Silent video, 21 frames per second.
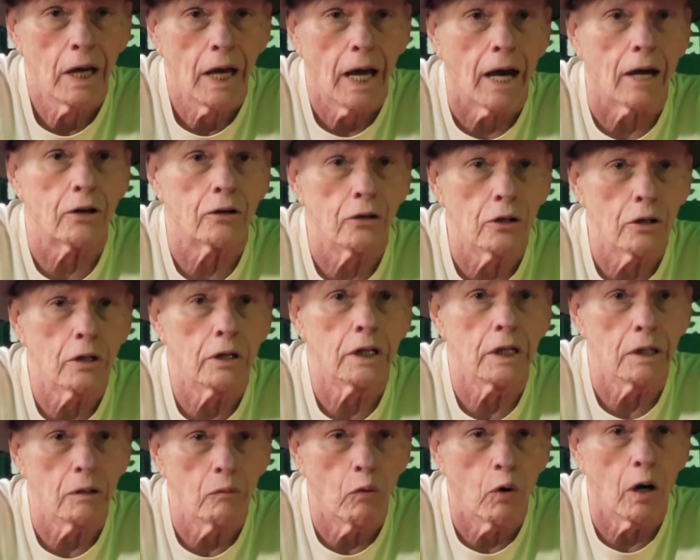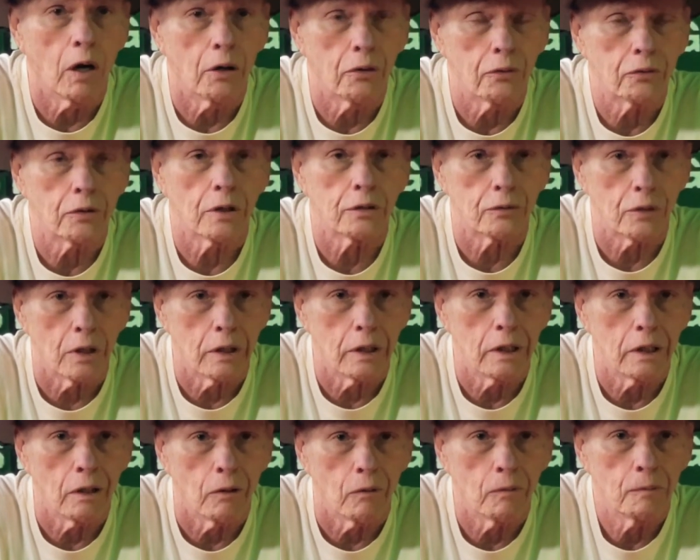how good he was as a
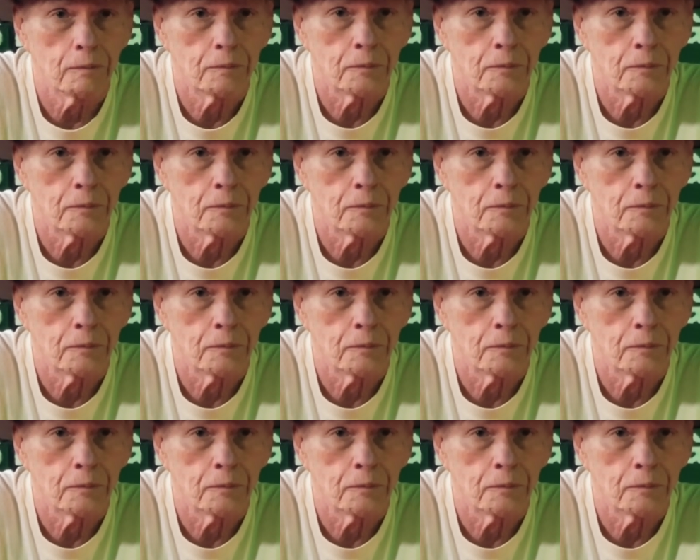heel.